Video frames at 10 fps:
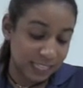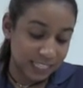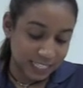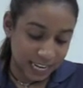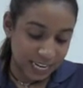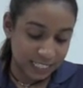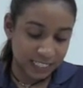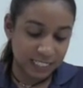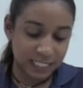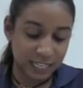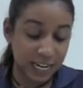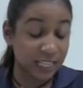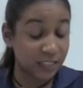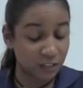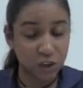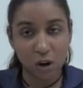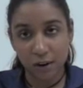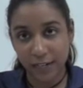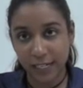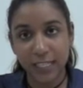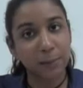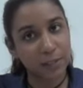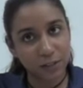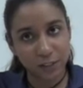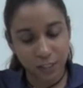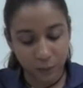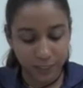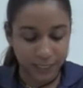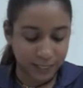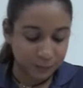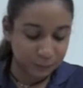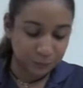the taste let me start that one again.